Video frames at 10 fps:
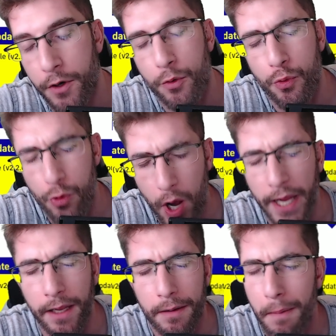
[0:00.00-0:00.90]
in a
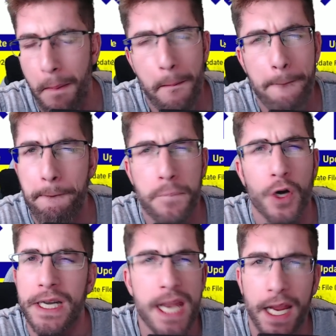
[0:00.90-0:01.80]
right
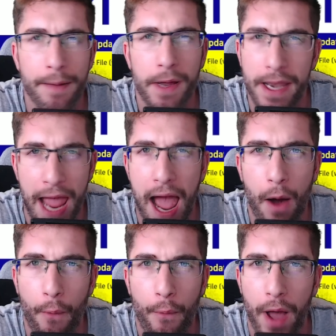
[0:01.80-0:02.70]
predicament
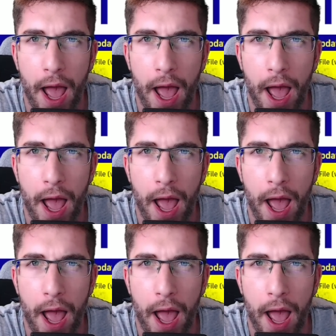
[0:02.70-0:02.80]
now.